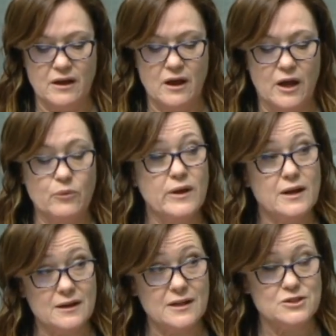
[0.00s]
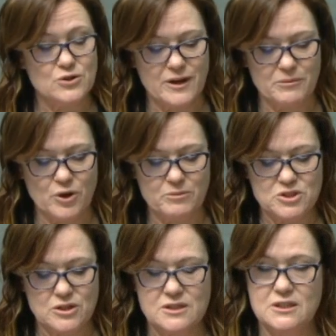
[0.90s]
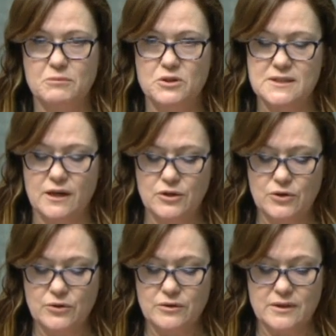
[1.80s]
I willingly took up the opportunity because I knew